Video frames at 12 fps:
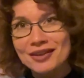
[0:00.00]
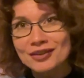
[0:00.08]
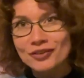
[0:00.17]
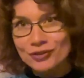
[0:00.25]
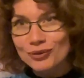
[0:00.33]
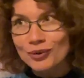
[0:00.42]

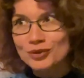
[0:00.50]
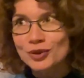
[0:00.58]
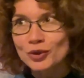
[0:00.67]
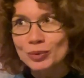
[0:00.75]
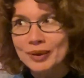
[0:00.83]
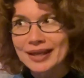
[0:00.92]
thought
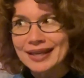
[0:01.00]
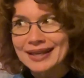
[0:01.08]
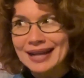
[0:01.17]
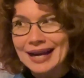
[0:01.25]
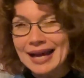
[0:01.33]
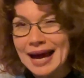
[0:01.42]
could be
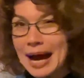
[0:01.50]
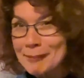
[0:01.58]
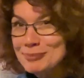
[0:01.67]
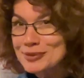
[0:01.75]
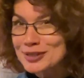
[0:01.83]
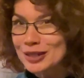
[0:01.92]

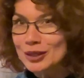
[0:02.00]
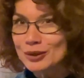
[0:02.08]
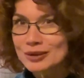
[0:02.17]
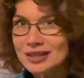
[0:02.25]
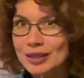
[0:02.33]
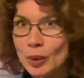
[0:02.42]

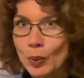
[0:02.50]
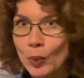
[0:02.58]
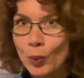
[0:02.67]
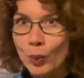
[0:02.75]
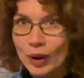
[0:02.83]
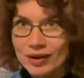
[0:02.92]
absolutely
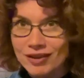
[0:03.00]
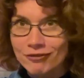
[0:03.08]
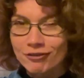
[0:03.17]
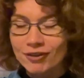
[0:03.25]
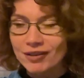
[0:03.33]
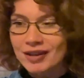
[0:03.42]

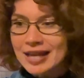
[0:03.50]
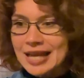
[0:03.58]
wonderful,